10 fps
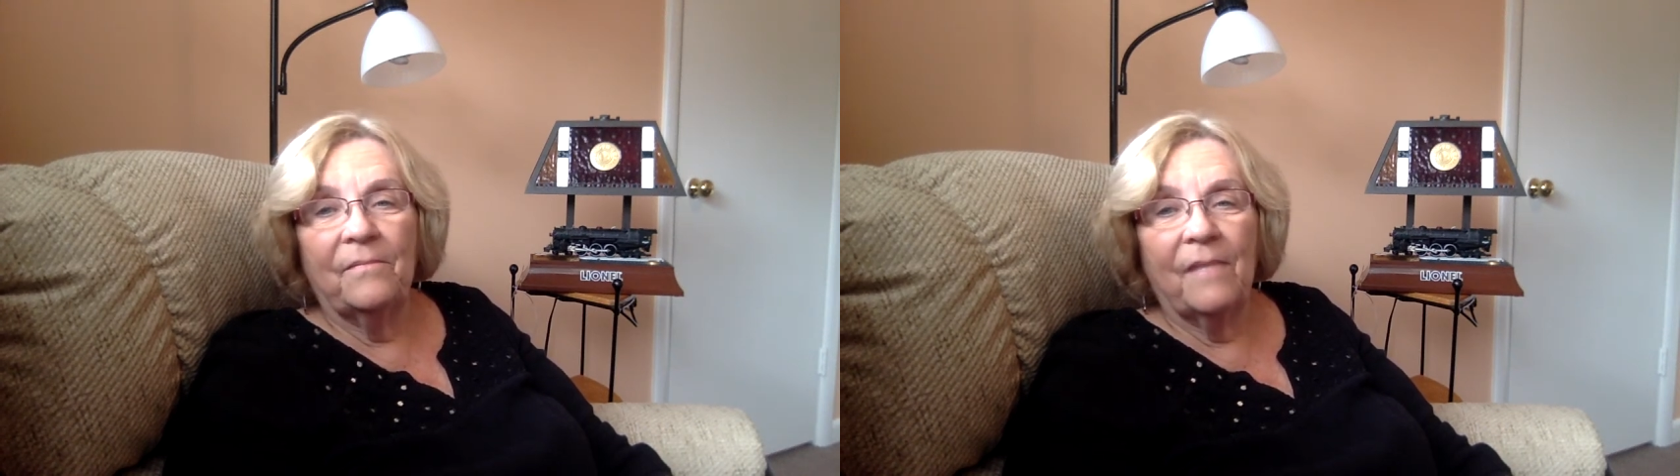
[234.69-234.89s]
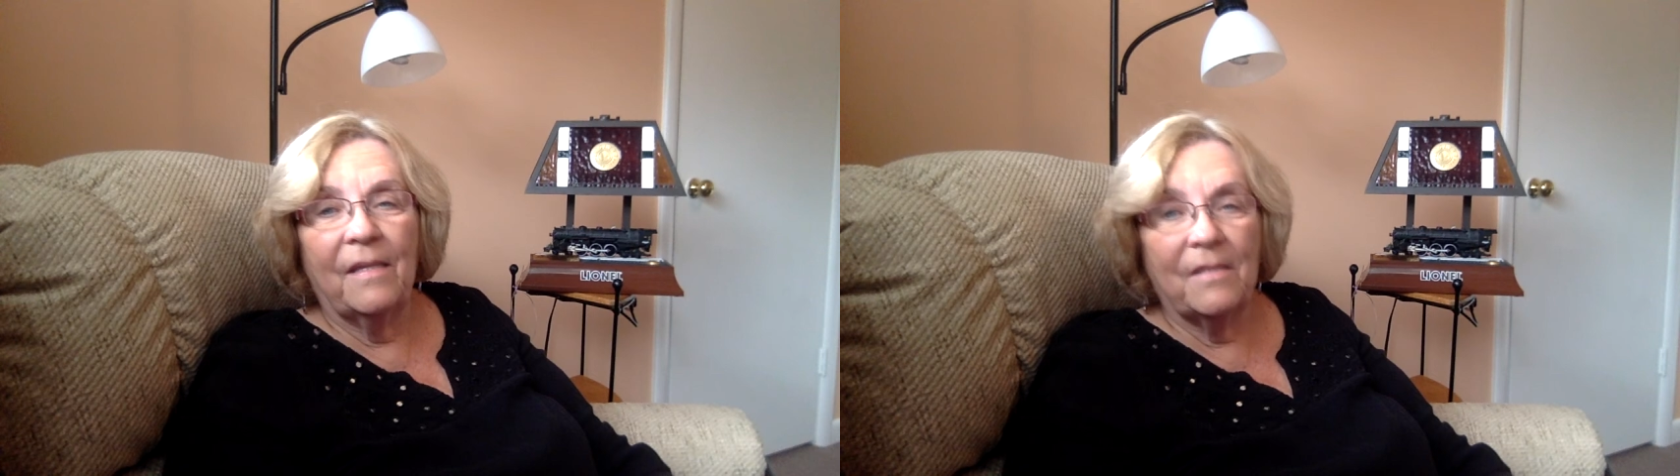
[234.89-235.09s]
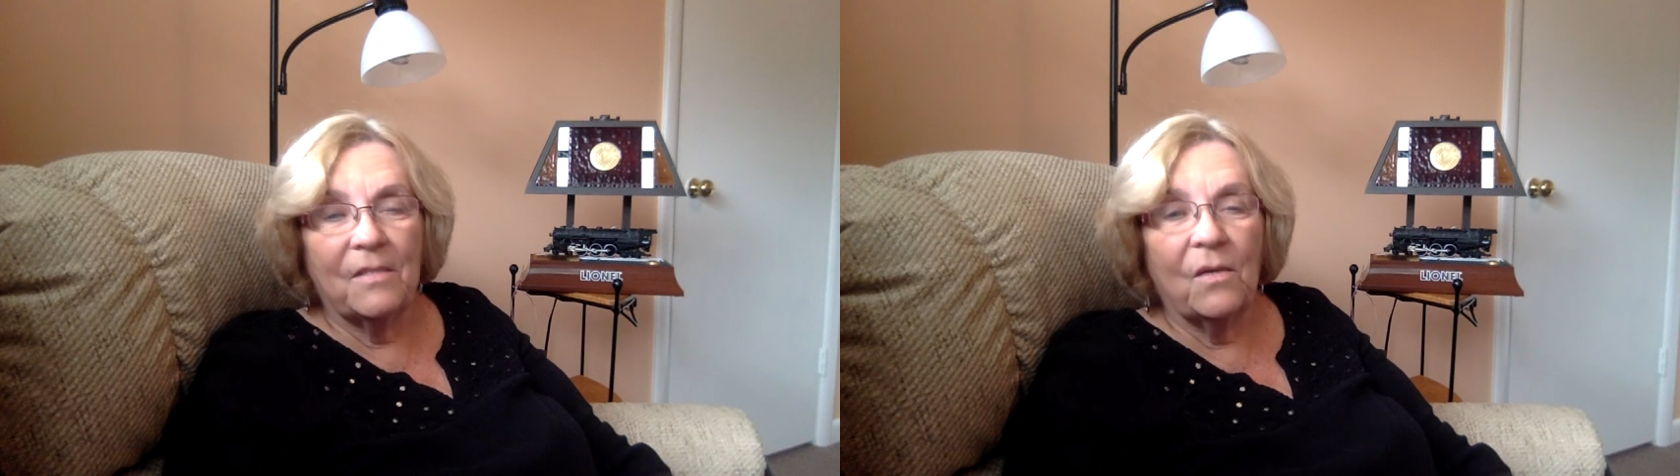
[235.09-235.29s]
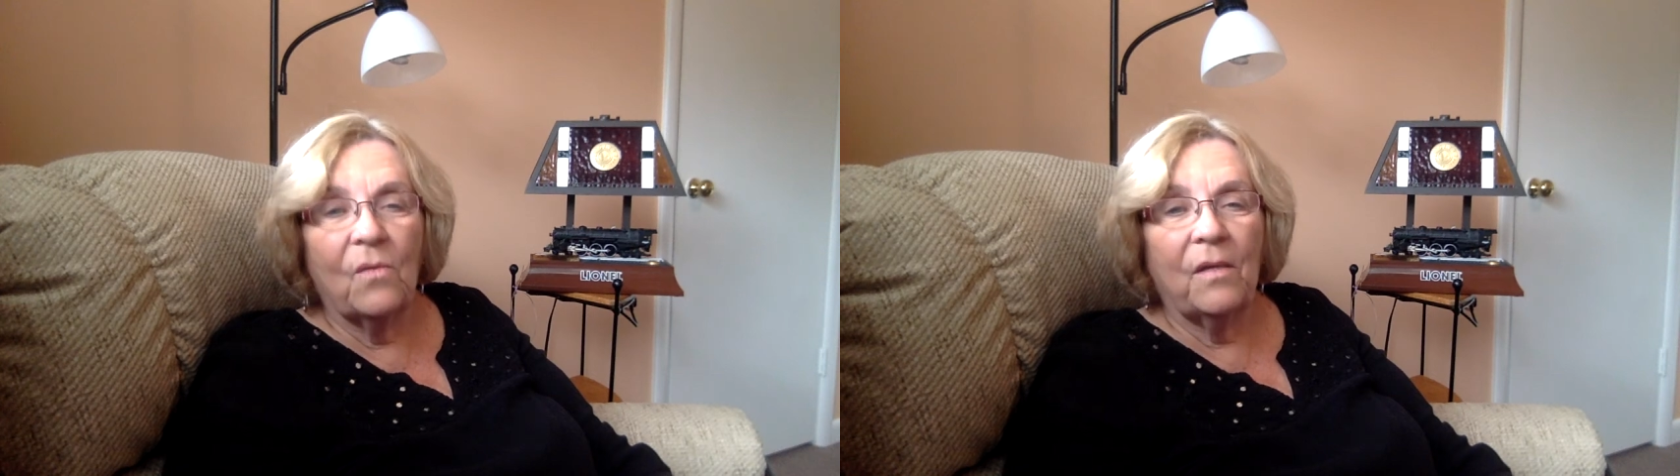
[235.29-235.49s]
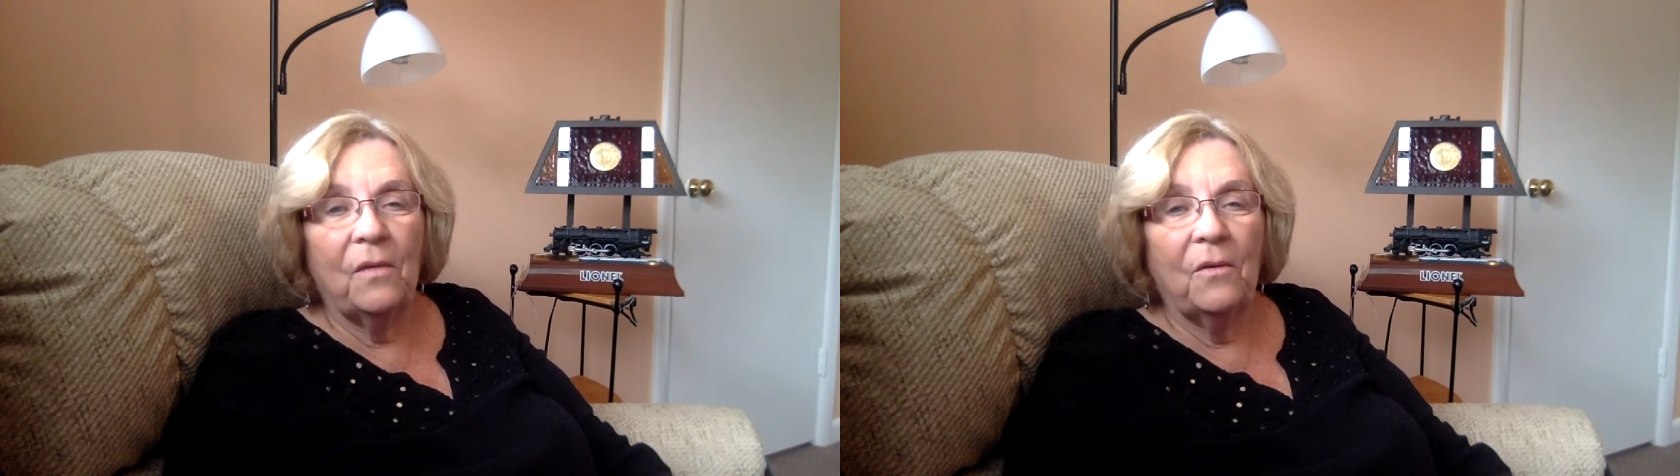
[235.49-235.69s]
and so
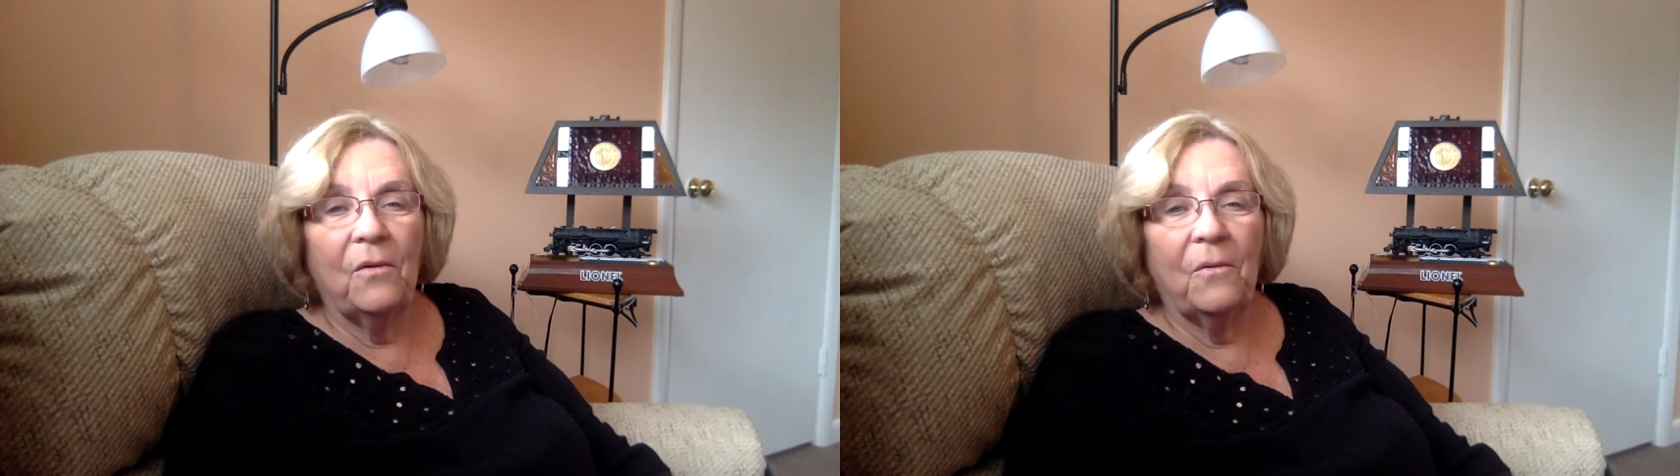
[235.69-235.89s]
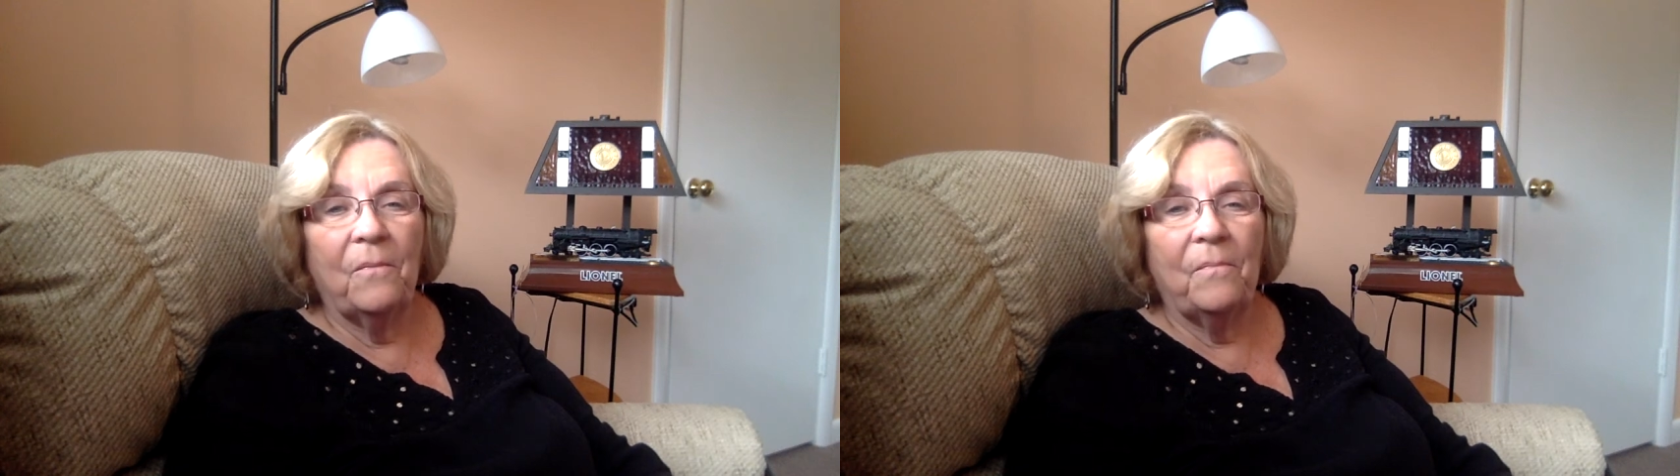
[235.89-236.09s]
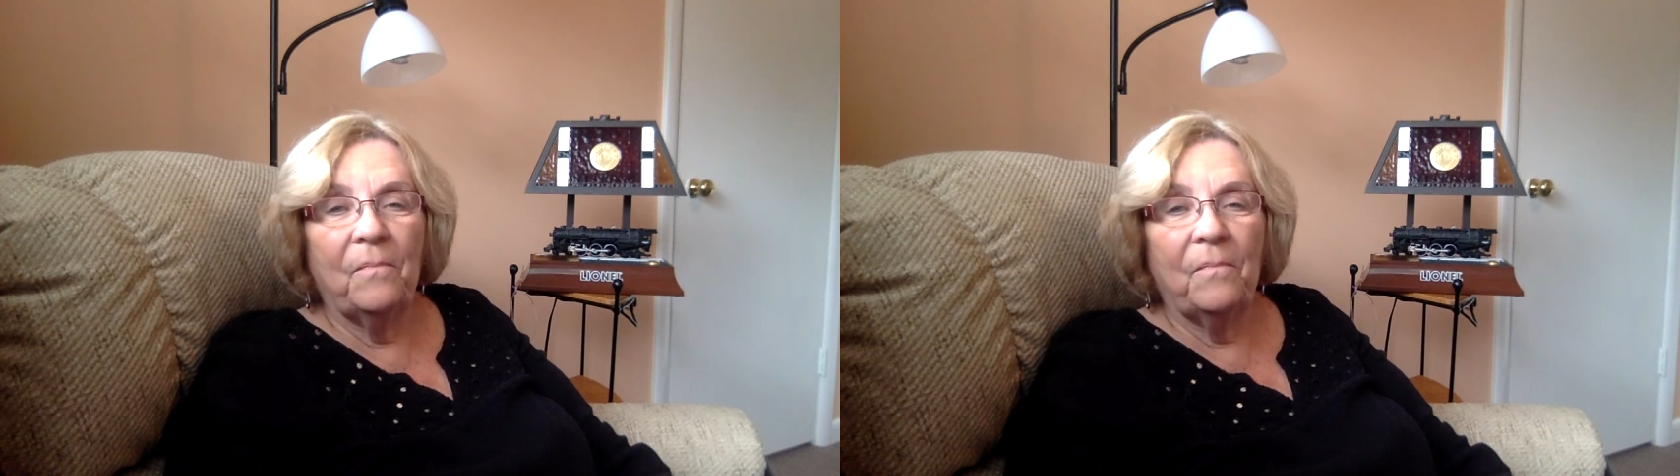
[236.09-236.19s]
can you.